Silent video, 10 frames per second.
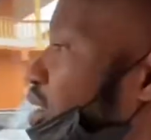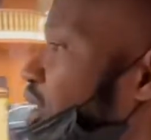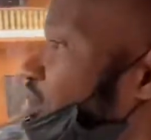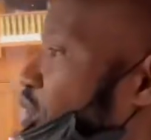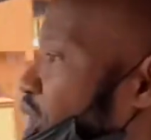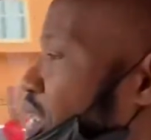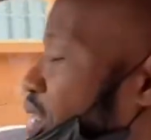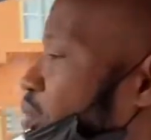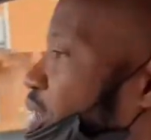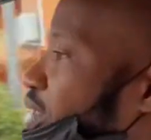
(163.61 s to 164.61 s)
of goal
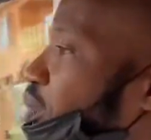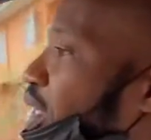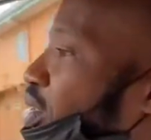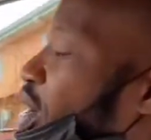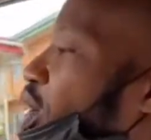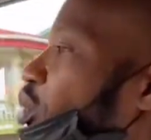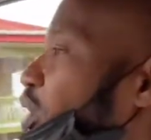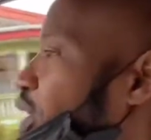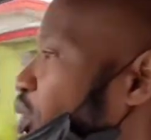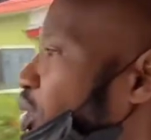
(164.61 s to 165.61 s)
accomplishment.
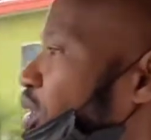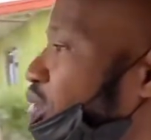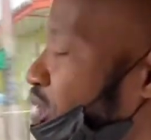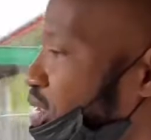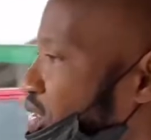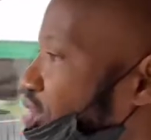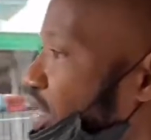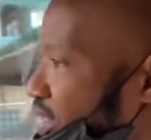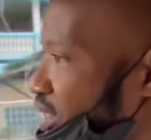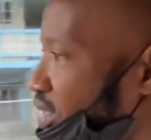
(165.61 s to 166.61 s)
We call those
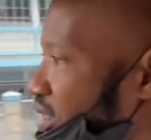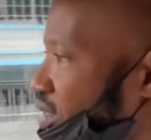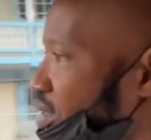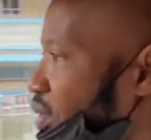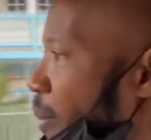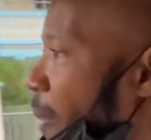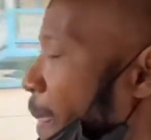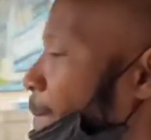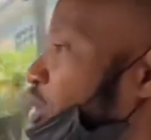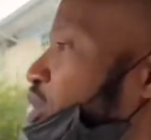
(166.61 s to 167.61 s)
threats.
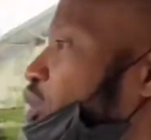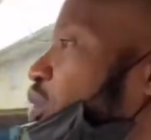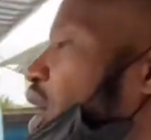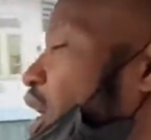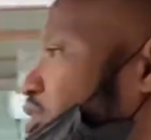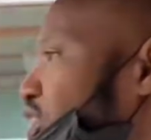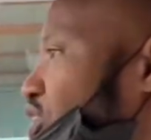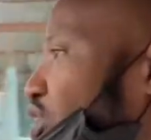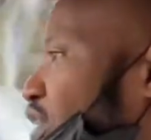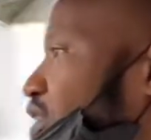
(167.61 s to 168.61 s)
So we have
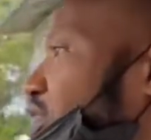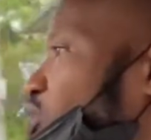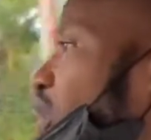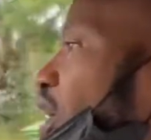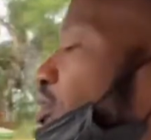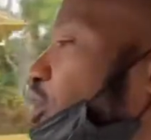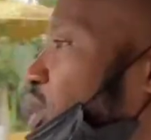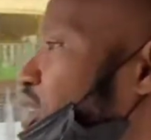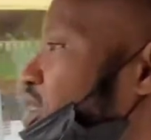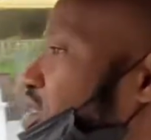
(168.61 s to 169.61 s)
strengths, we have
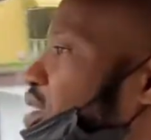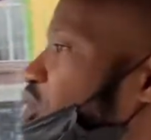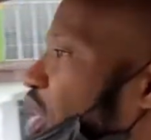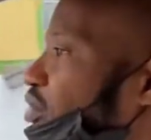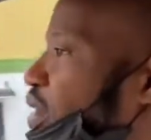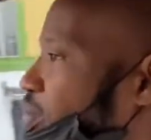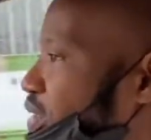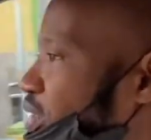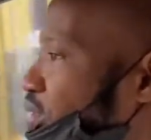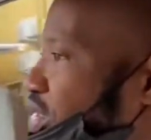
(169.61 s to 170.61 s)
weaknesses, we have
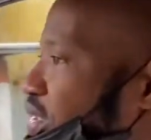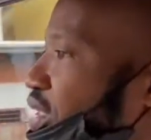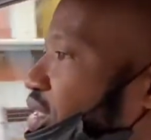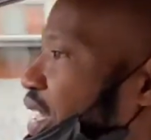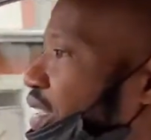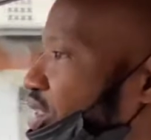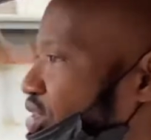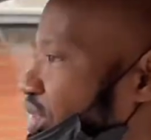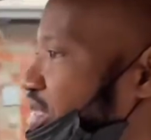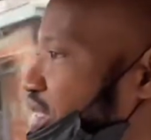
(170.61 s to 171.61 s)
opportunities and
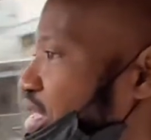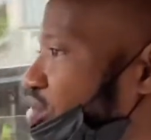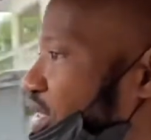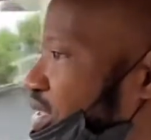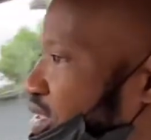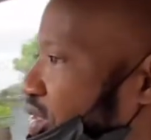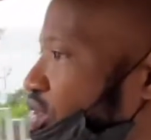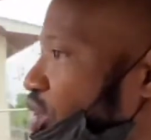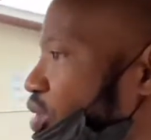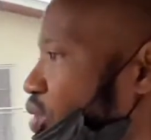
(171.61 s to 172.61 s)
threats in relation to
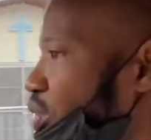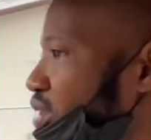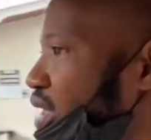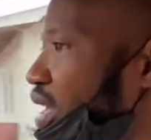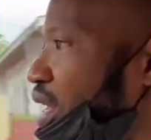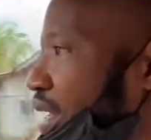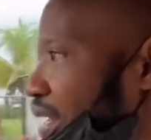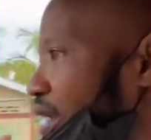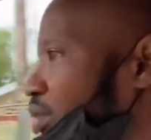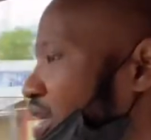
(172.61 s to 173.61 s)
our goals.
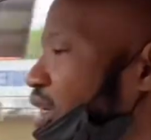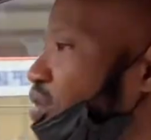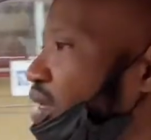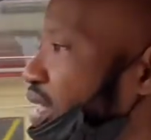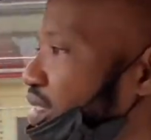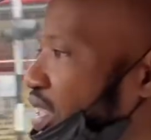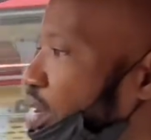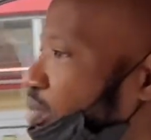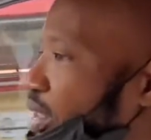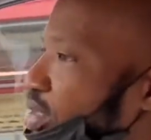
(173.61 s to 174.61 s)
Let me give you an
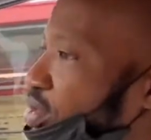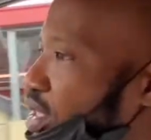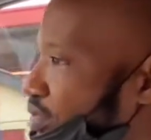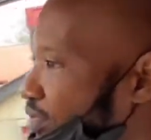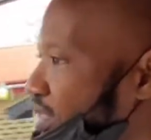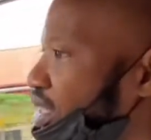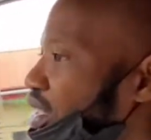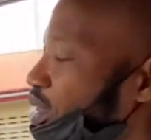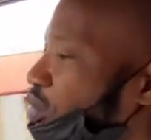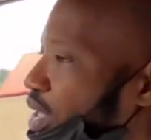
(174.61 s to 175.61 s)
example using
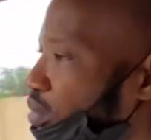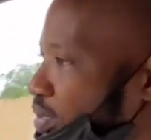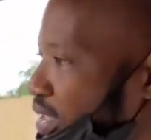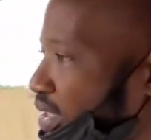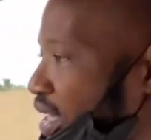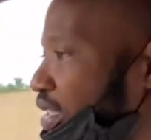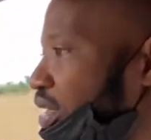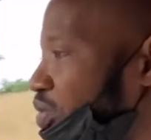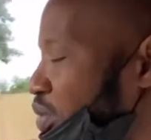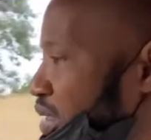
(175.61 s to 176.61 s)
physical well-being, and
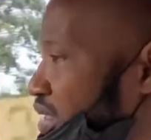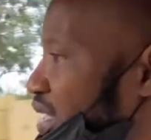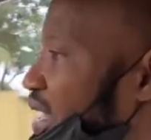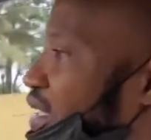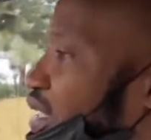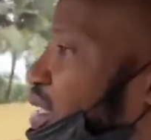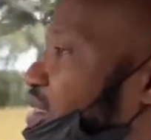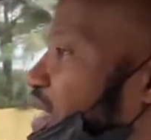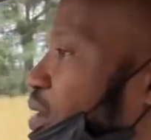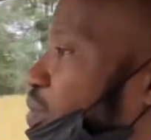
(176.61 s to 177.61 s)
then we would tie that
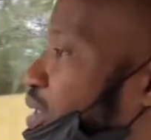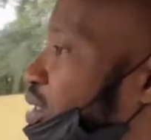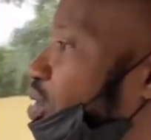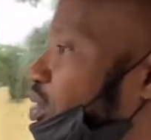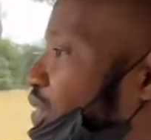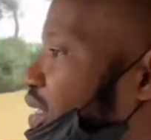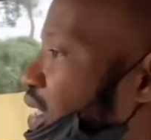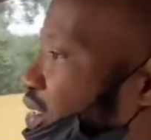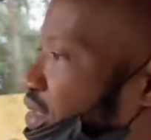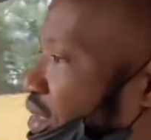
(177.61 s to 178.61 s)
example to our
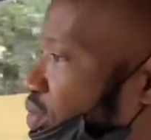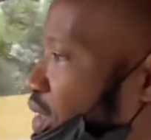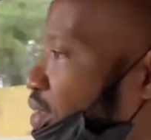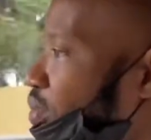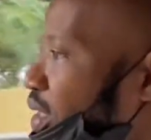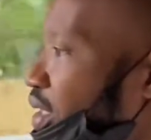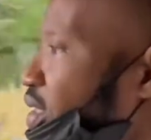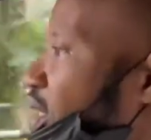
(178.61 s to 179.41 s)
financial well-being